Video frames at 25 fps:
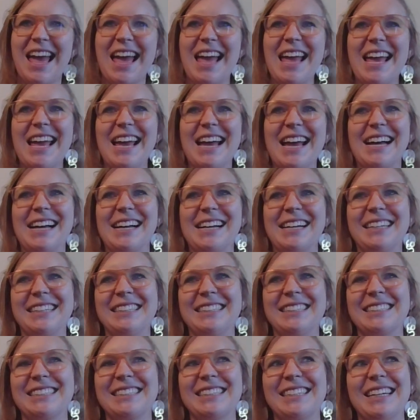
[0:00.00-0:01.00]

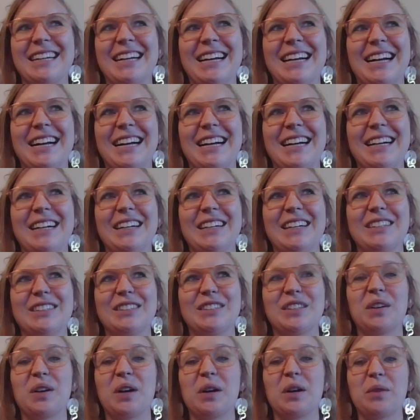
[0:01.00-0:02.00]
And uh,
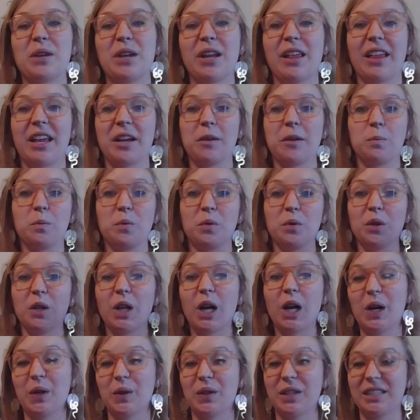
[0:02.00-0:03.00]
so I want to like
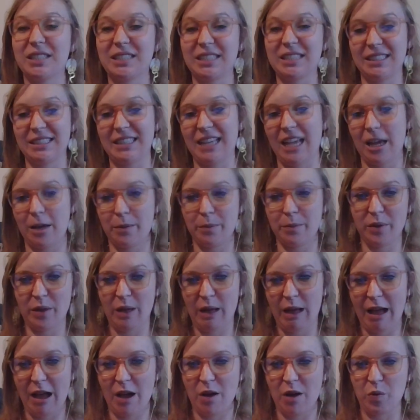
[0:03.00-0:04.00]
blow this example
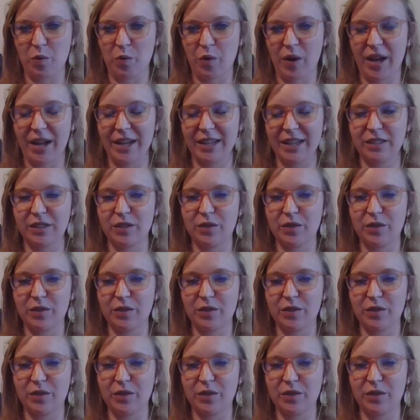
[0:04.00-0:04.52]
out, right?